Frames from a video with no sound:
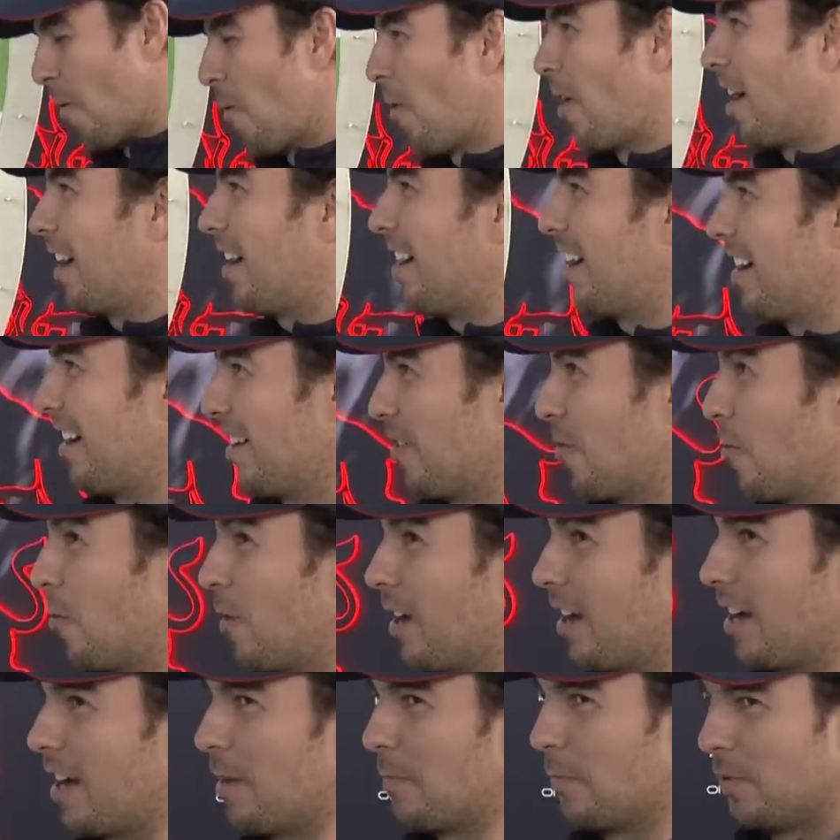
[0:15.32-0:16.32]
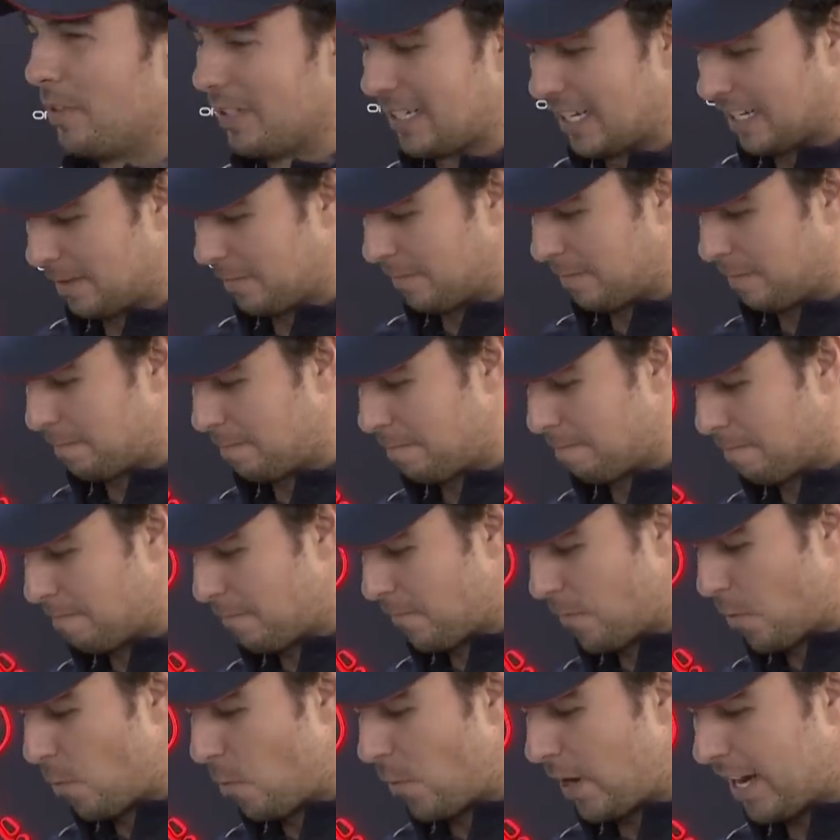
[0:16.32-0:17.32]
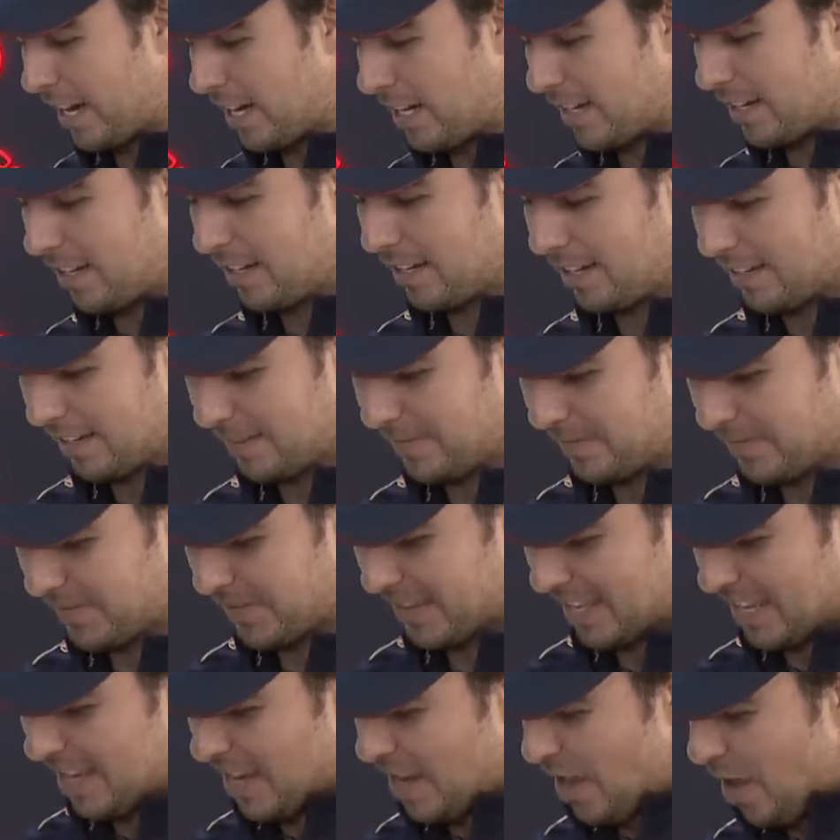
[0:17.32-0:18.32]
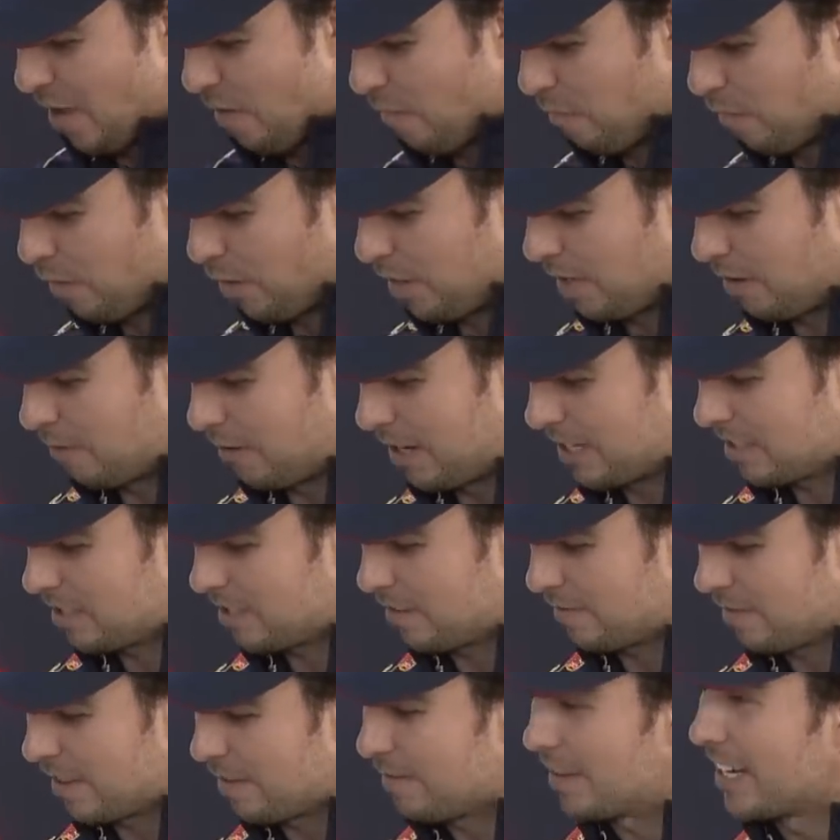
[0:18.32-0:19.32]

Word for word: Wear wear a mullet wig for the rest of the